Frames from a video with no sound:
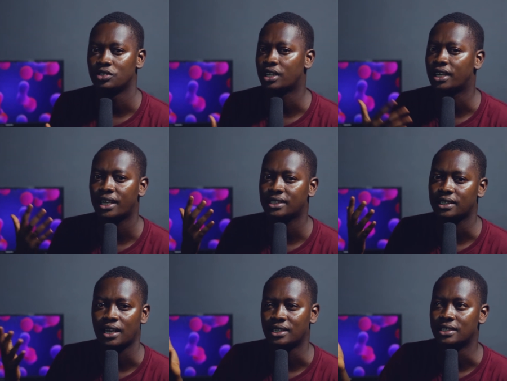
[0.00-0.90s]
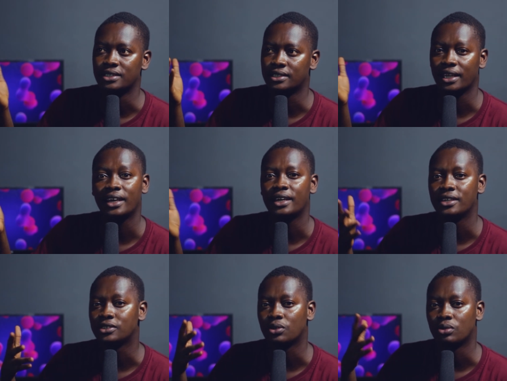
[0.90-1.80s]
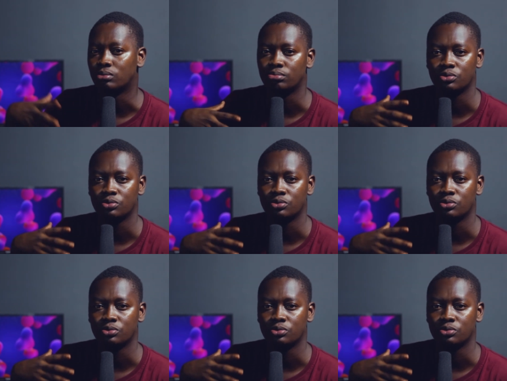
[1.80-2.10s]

You can get at least 10 days or